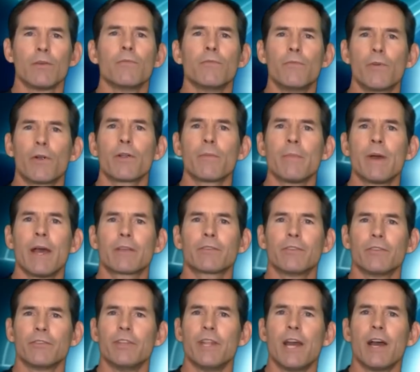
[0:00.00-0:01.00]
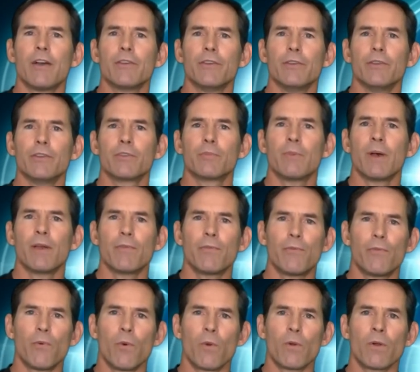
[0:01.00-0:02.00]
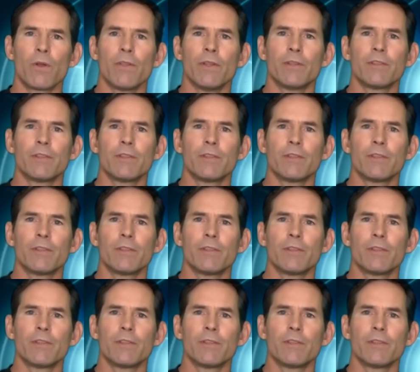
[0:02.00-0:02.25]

VertiMax is now used by 4 of the